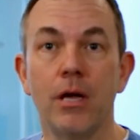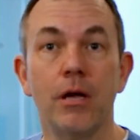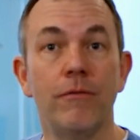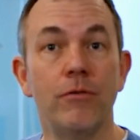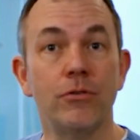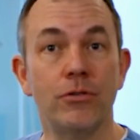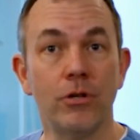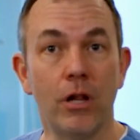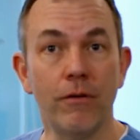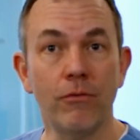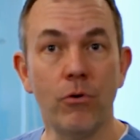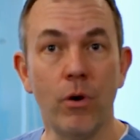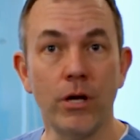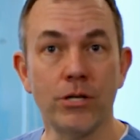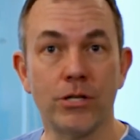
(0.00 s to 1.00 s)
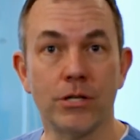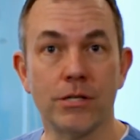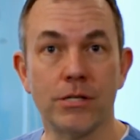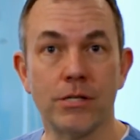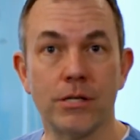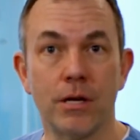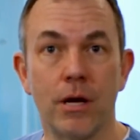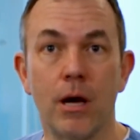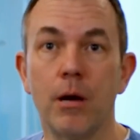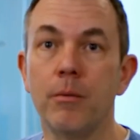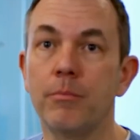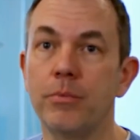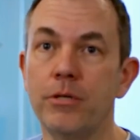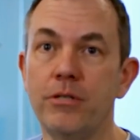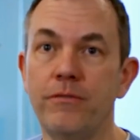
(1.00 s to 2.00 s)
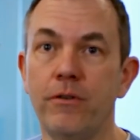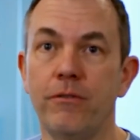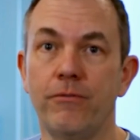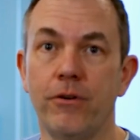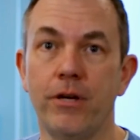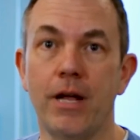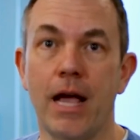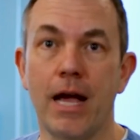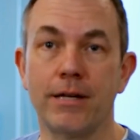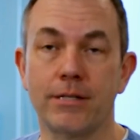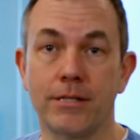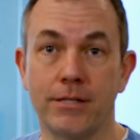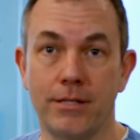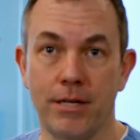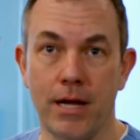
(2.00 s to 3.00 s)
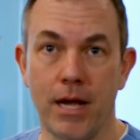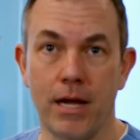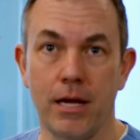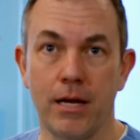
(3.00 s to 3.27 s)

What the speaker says: If you still have questions, please feel free to ask us today.